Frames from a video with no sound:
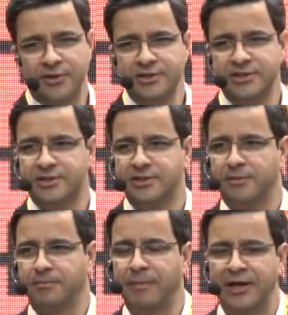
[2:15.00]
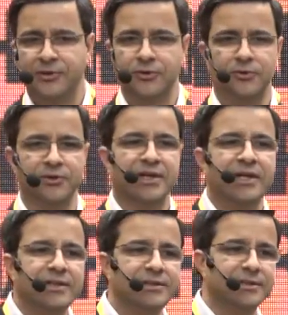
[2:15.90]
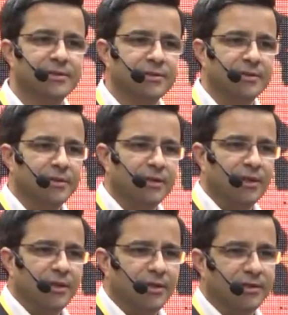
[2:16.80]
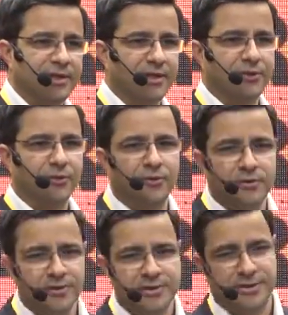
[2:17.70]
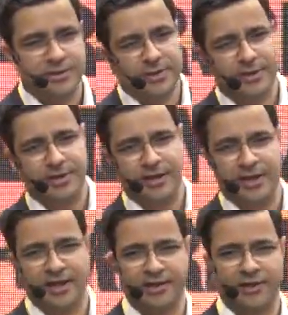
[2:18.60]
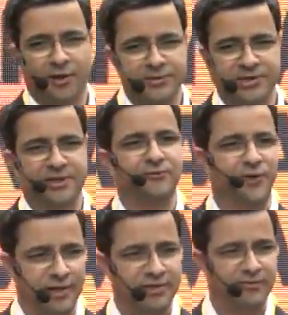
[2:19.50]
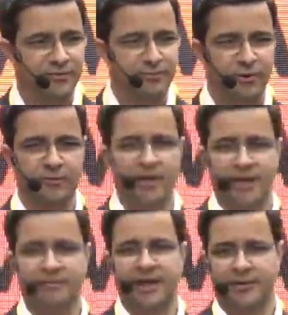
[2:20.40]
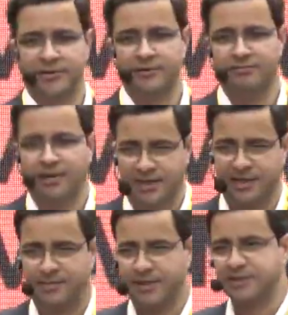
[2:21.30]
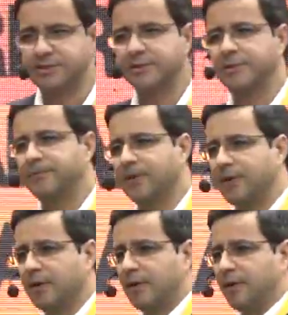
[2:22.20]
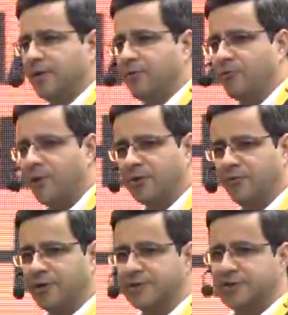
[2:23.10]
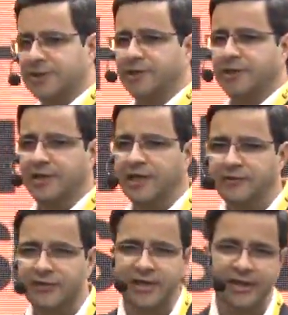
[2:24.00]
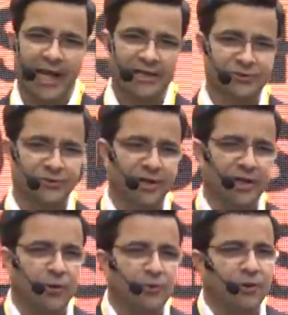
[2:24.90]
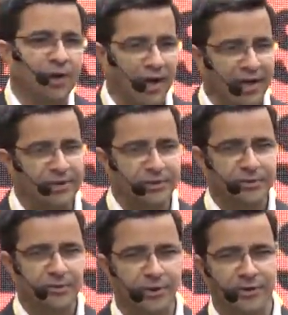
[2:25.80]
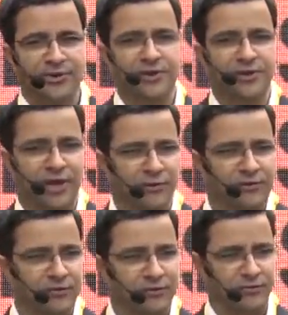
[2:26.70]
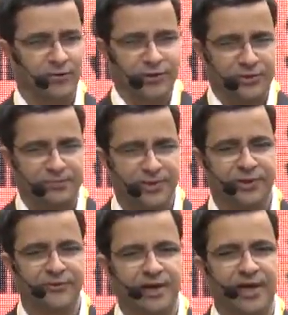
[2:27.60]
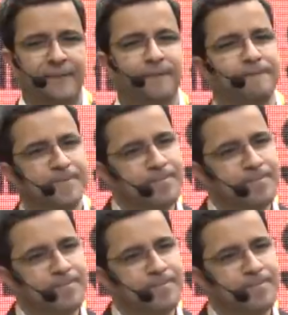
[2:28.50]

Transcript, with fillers: was Metro needs, their goals, and their objective was for building Metro Marketplace. What was the delivery actually looked like on the ground for those period of time?